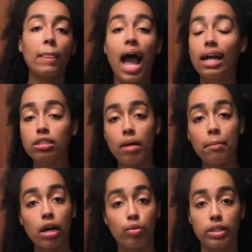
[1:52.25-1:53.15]
Aunt
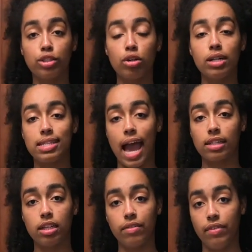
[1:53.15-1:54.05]
Jemima Original is
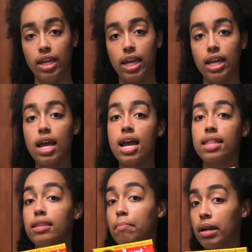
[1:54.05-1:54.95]
actually vegan.
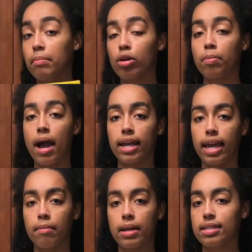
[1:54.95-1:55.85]
The buttermilk
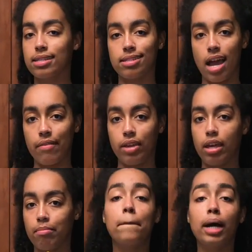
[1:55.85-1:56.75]
pancake mix is not
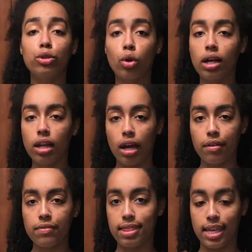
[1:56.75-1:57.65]
vegan. My daughter
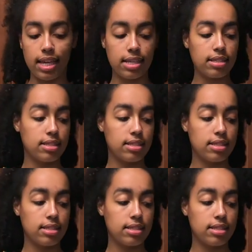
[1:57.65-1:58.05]
loves these.